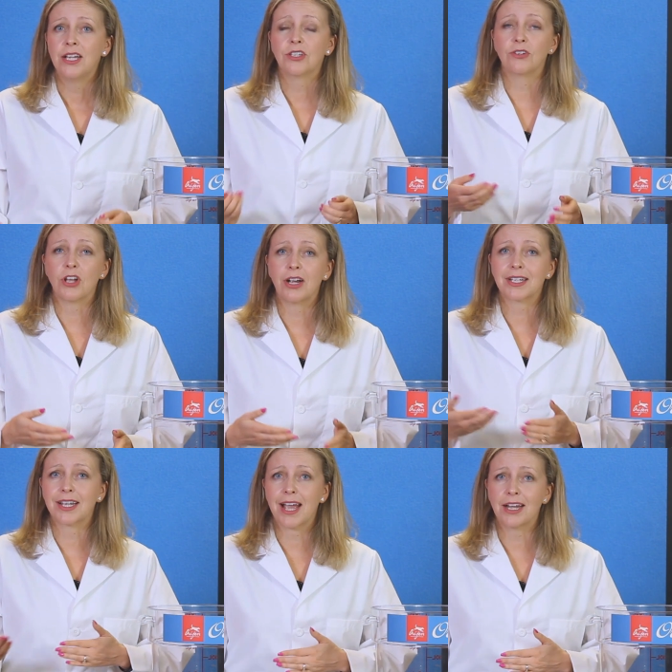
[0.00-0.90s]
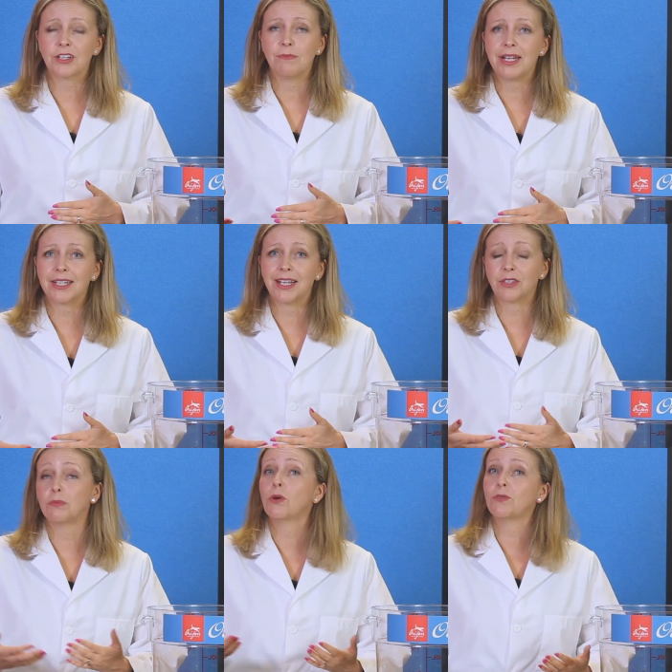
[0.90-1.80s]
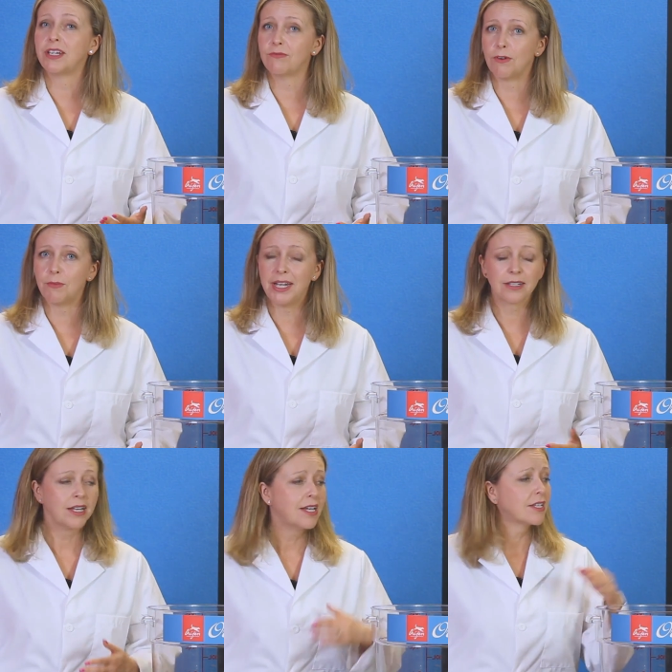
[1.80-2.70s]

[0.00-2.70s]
So dogs and cats are meant to get their protein from meat,